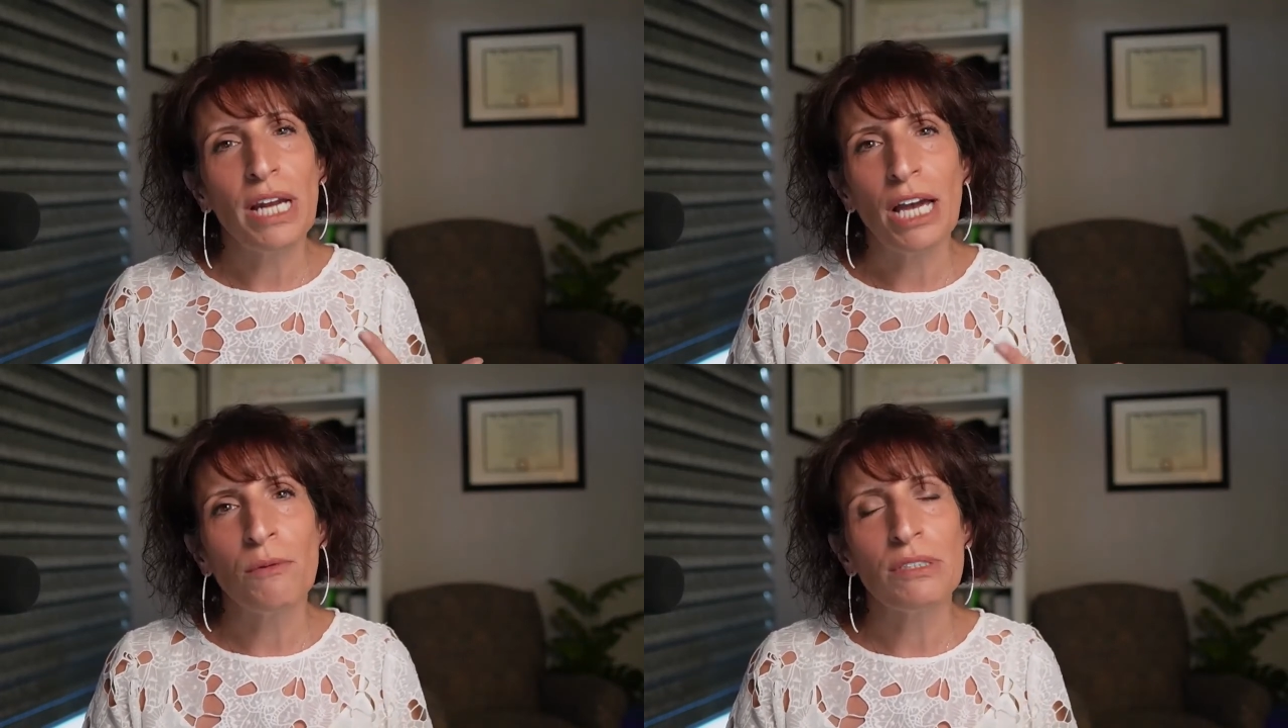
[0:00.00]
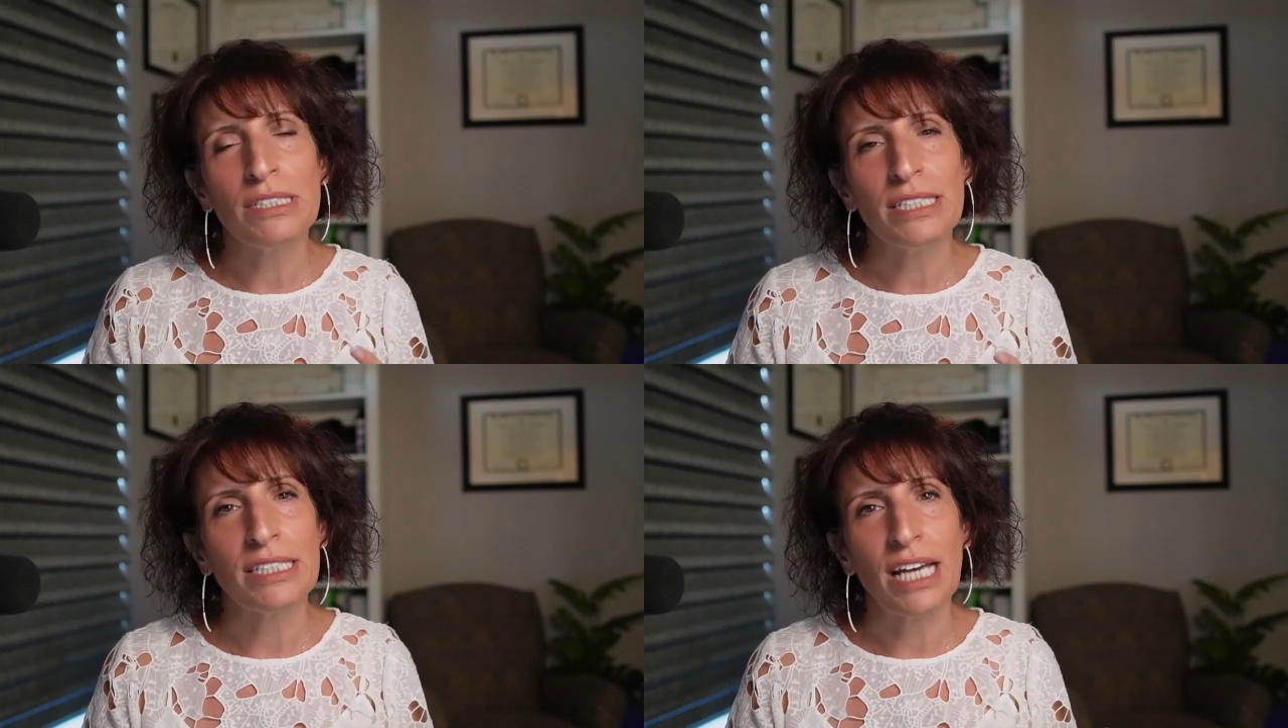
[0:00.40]
I will
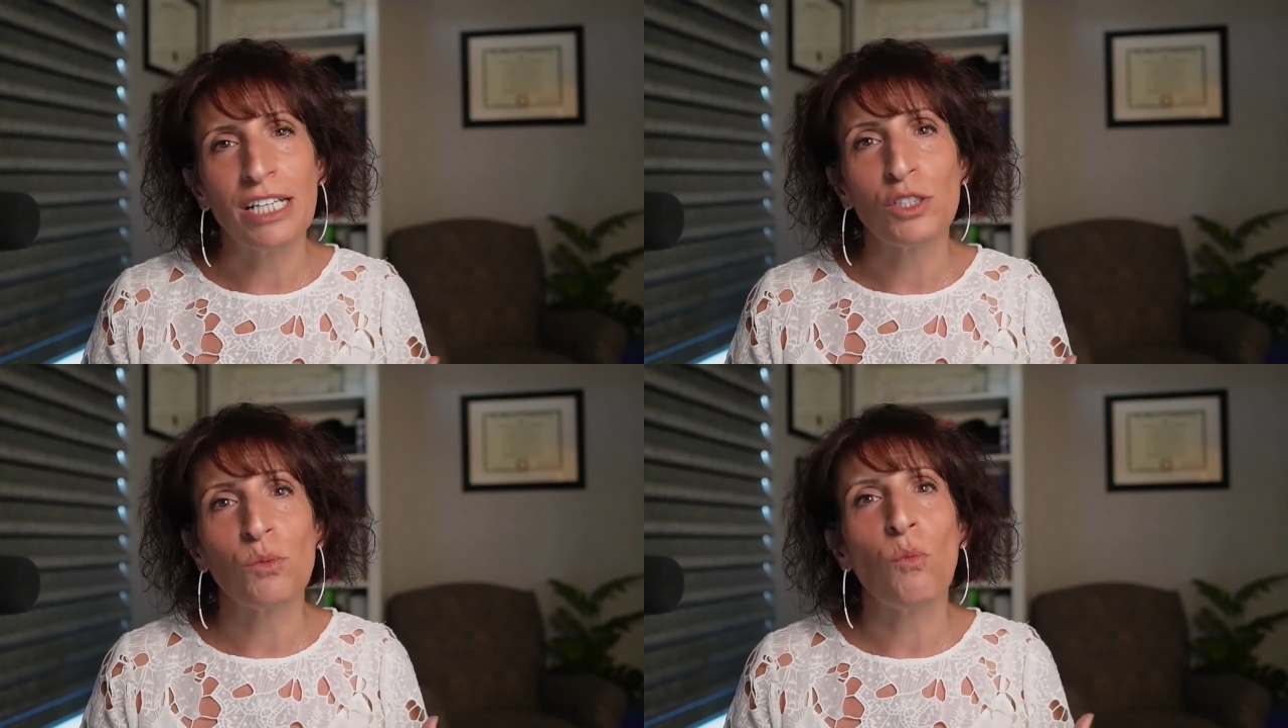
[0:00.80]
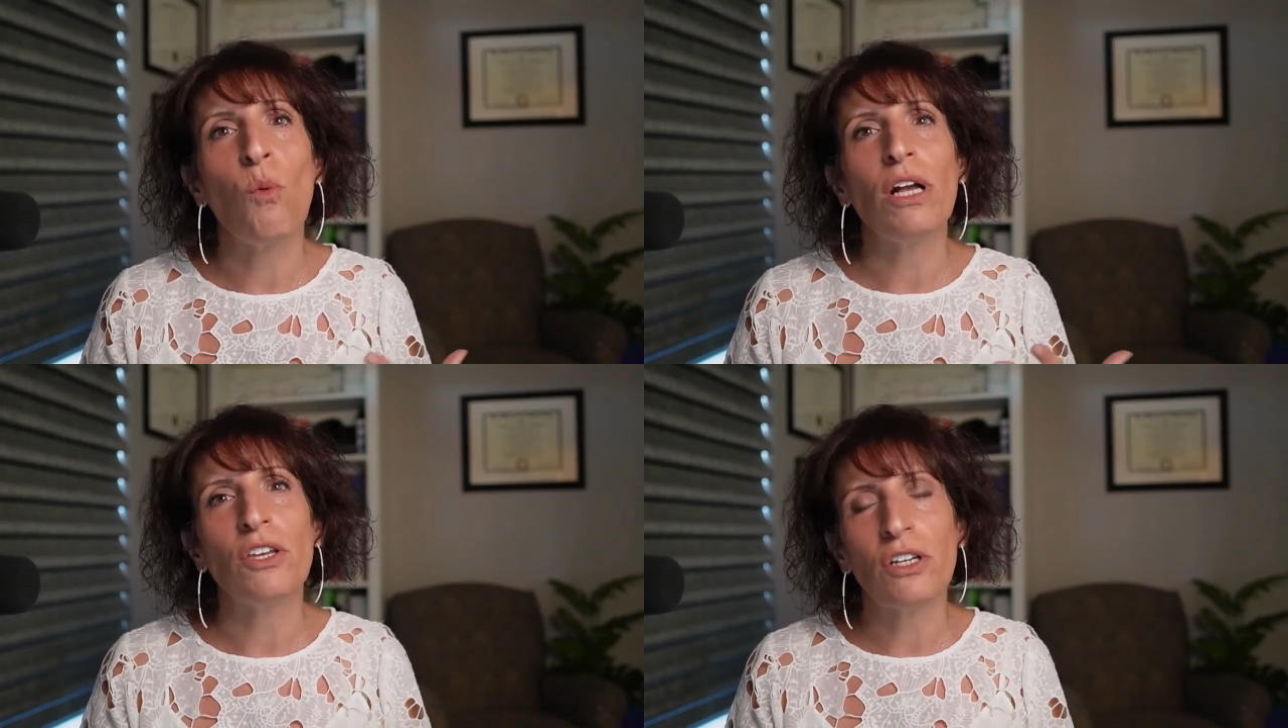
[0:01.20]
discuss
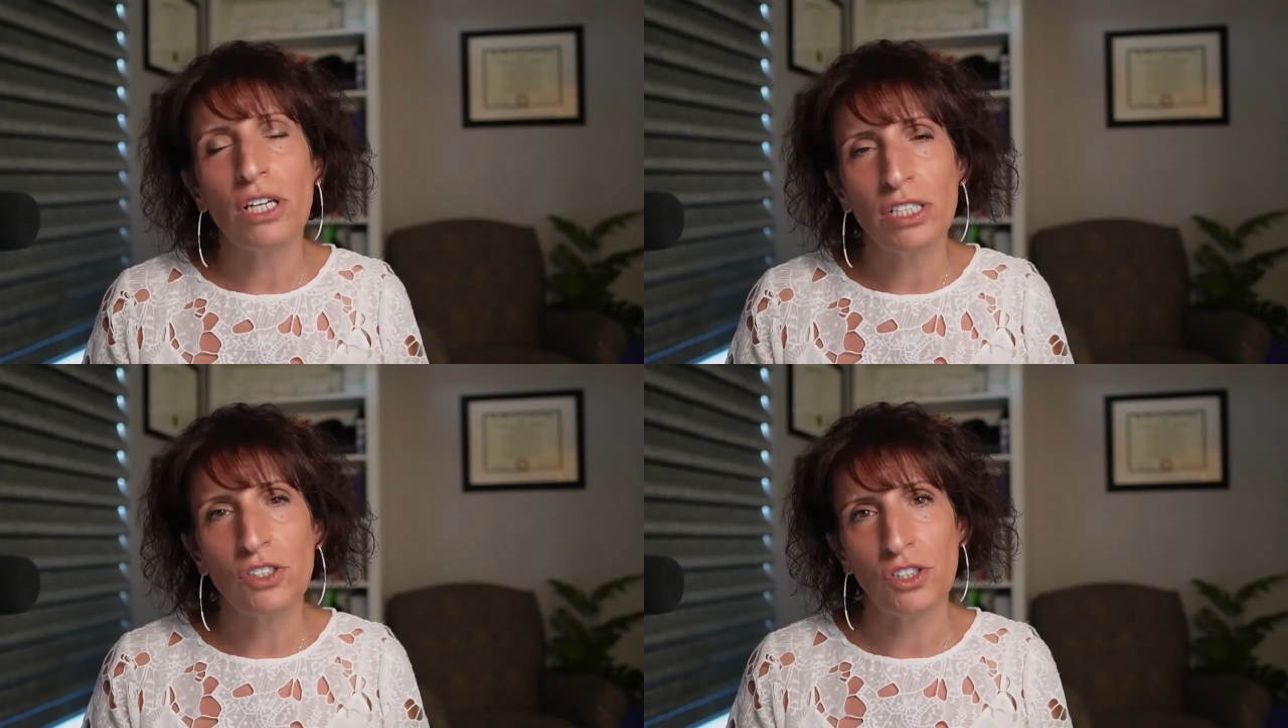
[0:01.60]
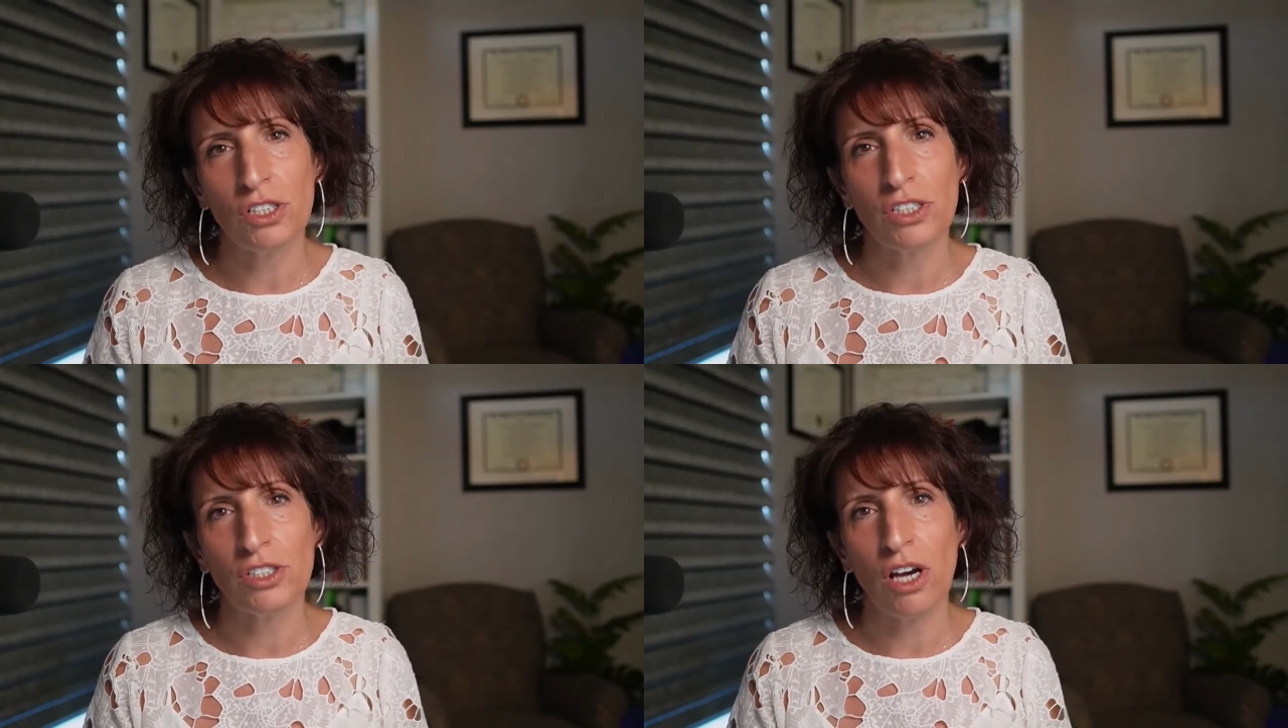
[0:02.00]
what your
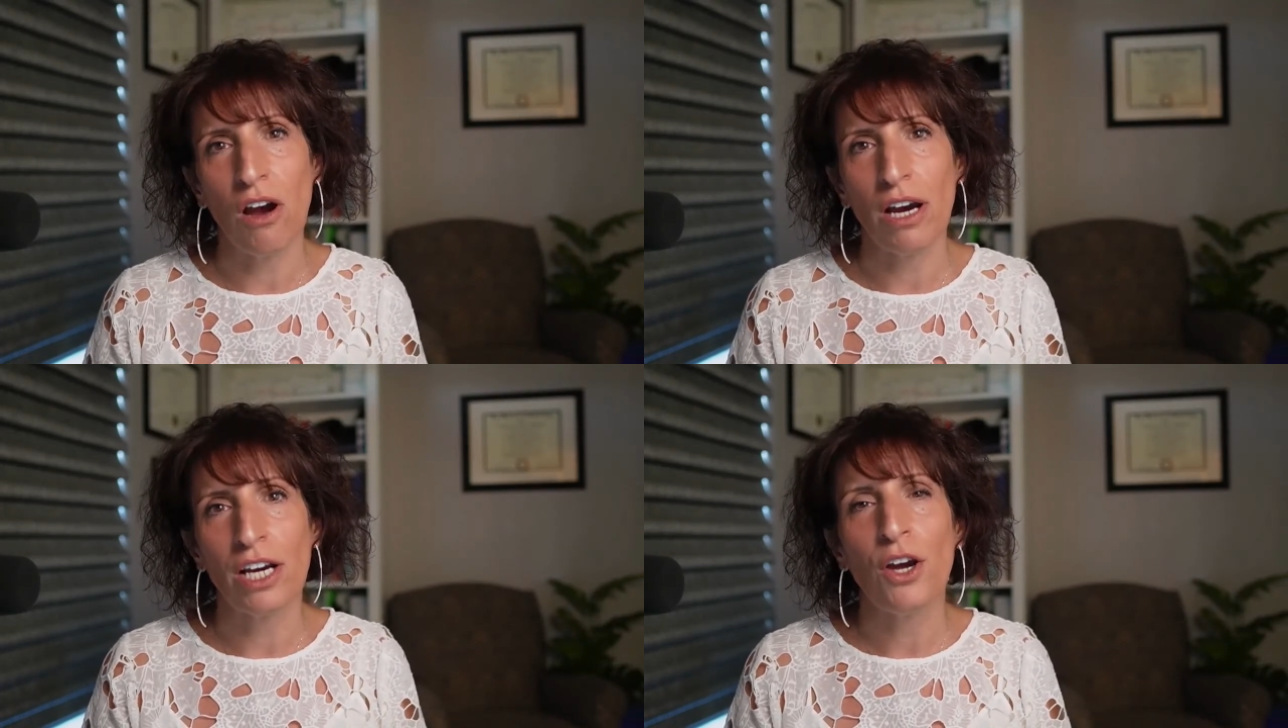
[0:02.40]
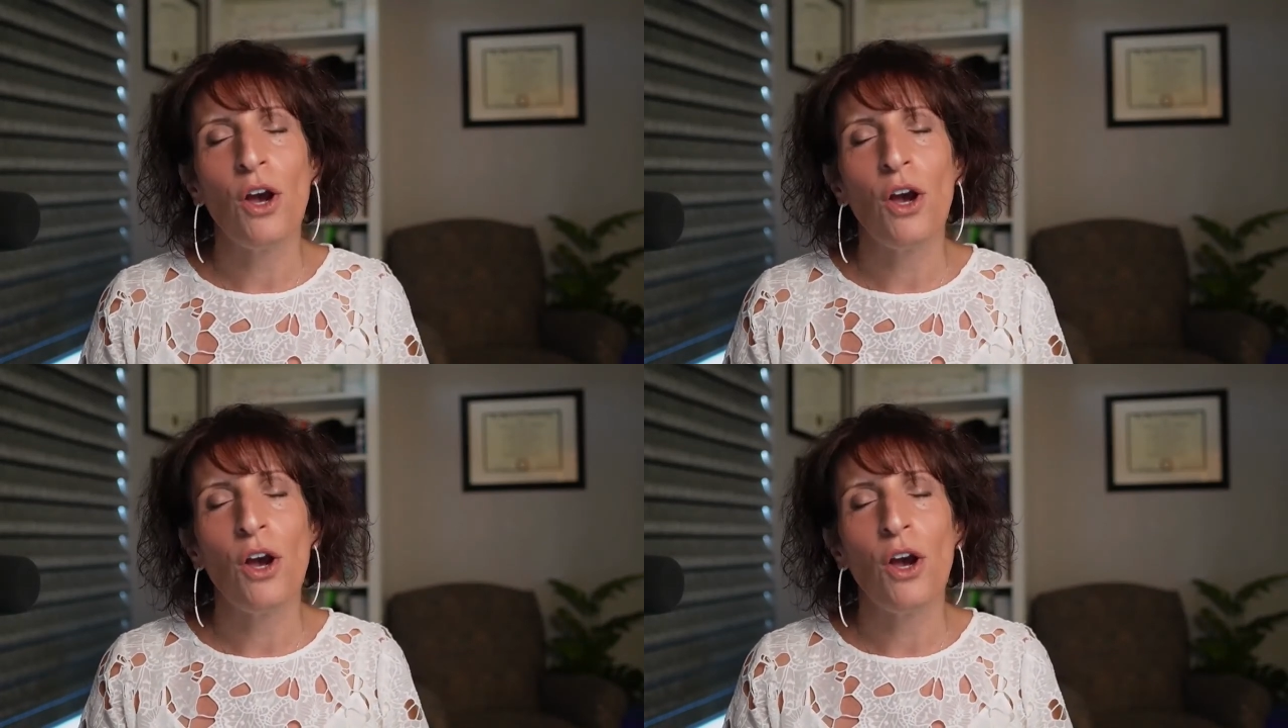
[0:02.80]
concerns are,